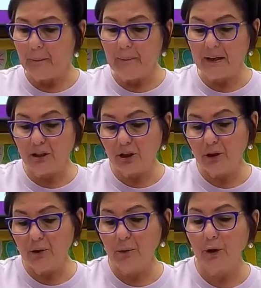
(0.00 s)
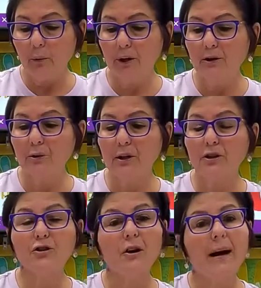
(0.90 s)
Make sure you know, when you're doing your
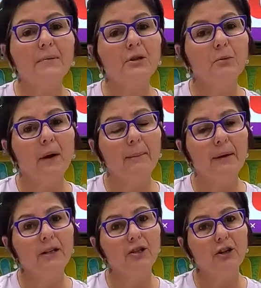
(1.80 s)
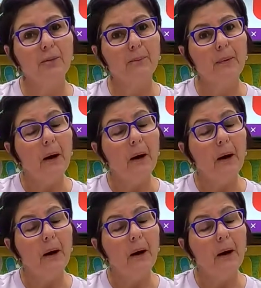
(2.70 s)
straps, you want to make sure your